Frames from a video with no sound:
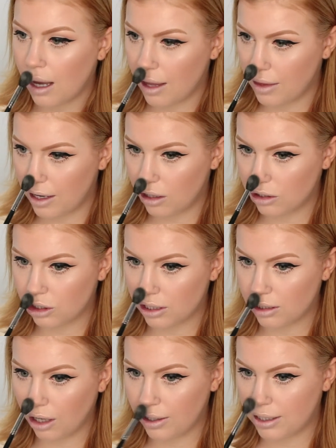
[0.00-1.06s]
And then
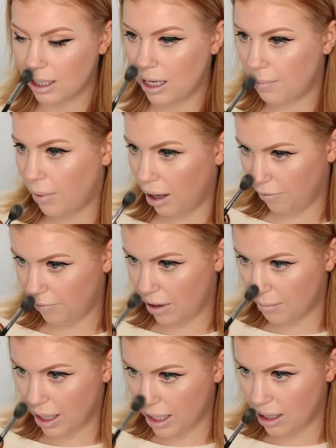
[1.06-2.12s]
just on the tip of
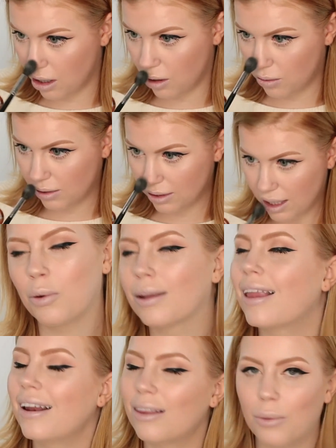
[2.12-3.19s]
my nose. We're
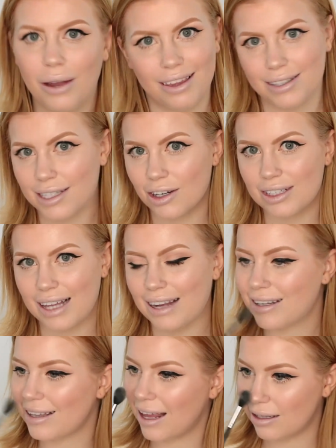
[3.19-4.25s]
lighting the way this year,
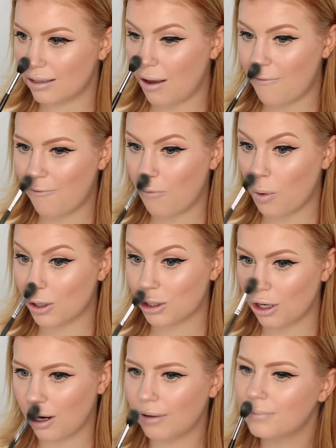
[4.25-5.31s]
Santa, that is for
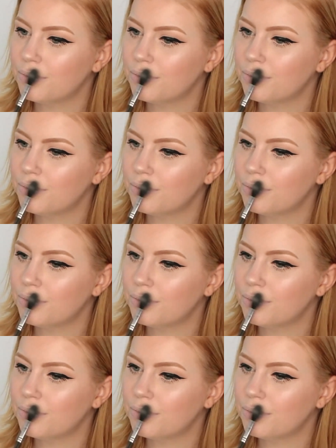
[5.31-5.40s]
sure.